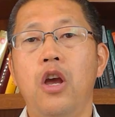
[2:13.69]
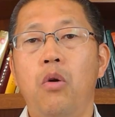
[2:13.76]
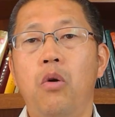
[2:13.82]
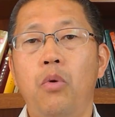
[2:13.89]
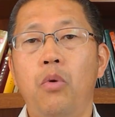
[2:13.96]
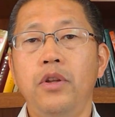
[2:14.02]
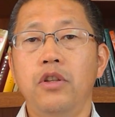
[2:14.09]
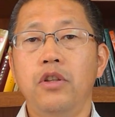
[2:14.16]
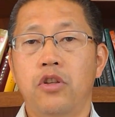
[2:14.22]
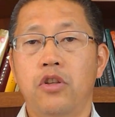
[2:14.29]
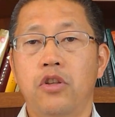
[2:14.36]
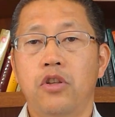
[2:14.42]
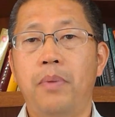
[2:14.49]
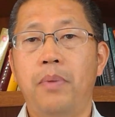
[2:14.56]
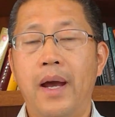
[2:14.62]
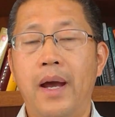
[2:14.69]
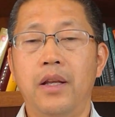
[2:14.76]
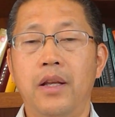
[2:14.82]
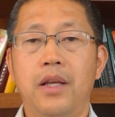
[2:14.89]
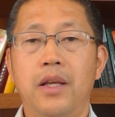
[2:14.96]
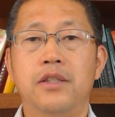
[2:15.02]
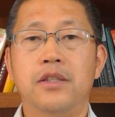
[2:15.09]
Windows Copilot
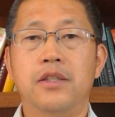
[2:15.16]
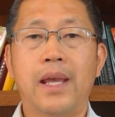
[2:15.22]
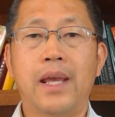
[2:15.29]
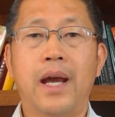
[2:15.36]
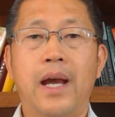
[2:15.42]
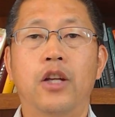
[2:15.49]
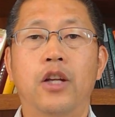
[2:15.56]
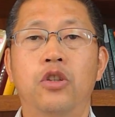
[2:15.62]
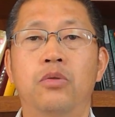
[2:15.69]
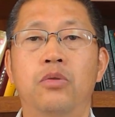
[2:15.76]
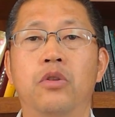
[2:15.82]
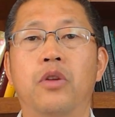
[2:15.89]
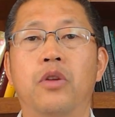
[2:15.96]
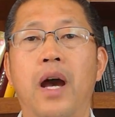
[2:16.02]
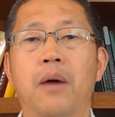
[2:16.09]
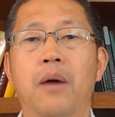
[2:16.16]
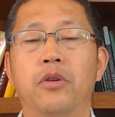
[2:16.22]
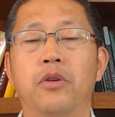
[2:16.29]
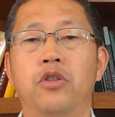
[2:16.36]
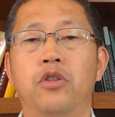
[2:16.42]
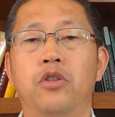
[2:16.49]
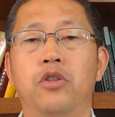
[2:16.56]
is an AI tool to help
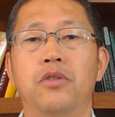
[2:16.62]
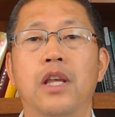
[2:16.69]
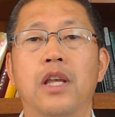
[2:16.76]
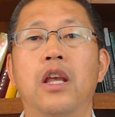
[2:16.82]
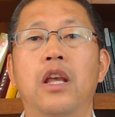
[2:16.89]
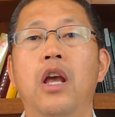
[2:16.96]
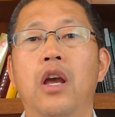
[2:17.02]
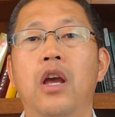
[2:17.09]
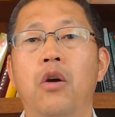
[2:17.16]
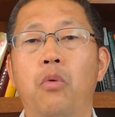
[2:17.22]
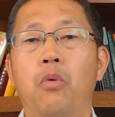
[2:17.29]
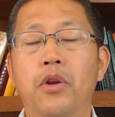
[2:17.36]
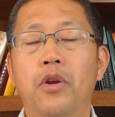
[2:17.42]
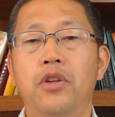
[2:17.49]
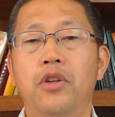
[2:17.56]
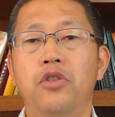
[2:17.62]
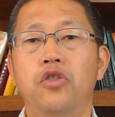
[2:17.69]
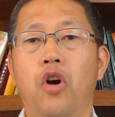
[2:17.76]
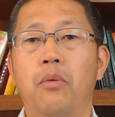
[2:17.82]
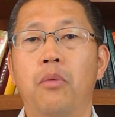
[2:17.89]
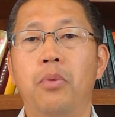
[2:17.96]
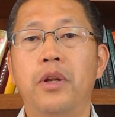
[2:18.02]
you to use the Windows
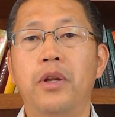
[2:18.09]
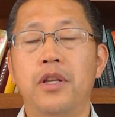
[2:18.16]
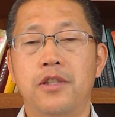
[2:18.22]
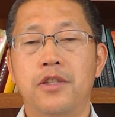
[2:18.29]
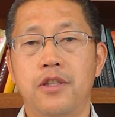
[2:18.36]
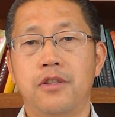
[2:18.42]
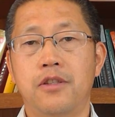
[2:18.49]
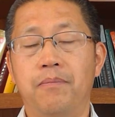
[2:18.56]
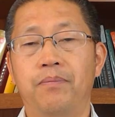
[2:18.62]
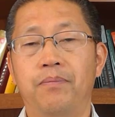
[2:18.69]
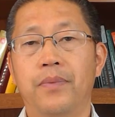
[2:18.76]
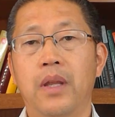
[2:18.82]
operating system.